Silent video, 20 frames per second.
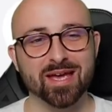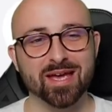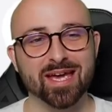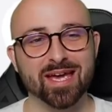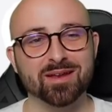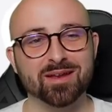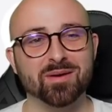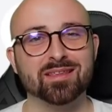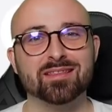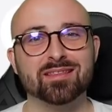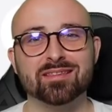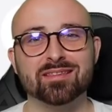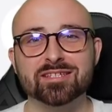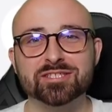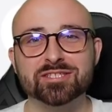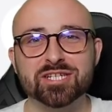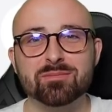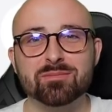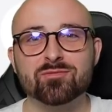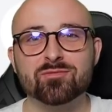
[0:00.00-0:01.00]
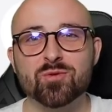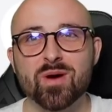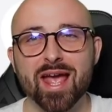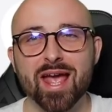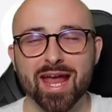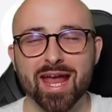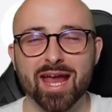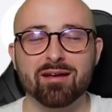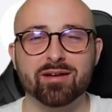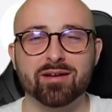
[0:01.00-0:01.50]
But anyway, the general
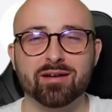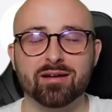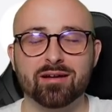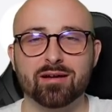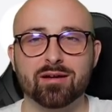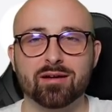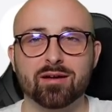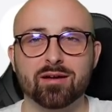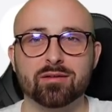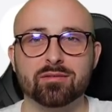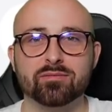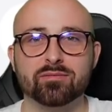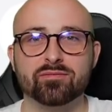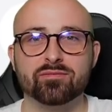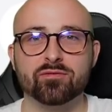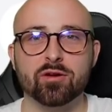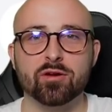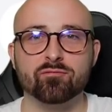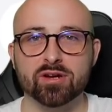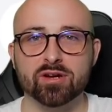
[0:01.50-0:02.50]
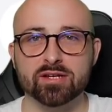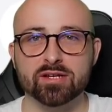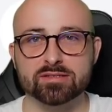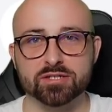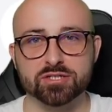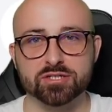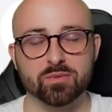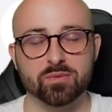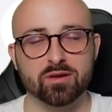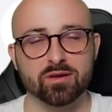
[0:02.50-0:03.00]
area of
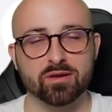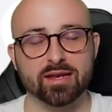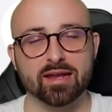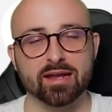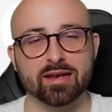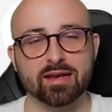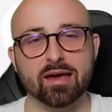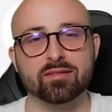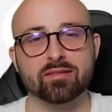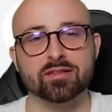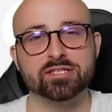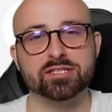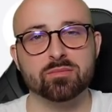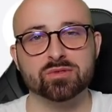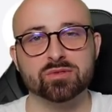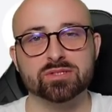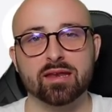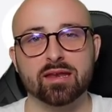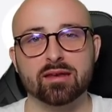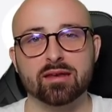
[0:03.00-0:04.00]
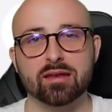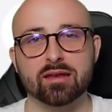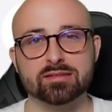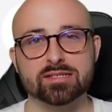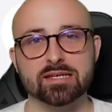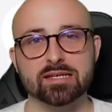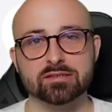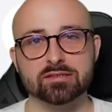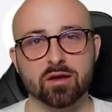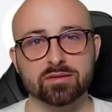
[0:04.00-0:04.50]
research that we're looking at now, the general
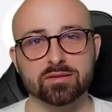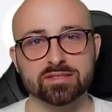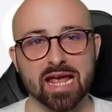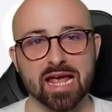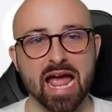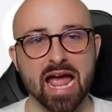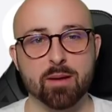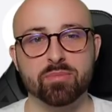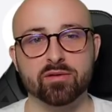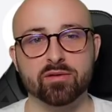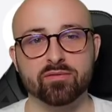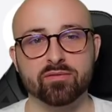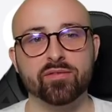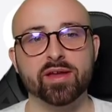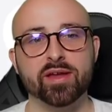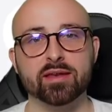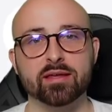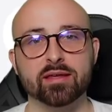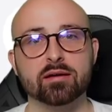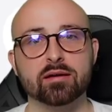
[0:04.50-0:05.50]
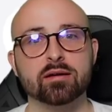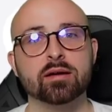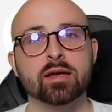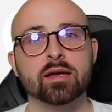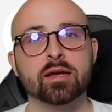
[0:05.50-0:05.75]
tendency is known as apophenia.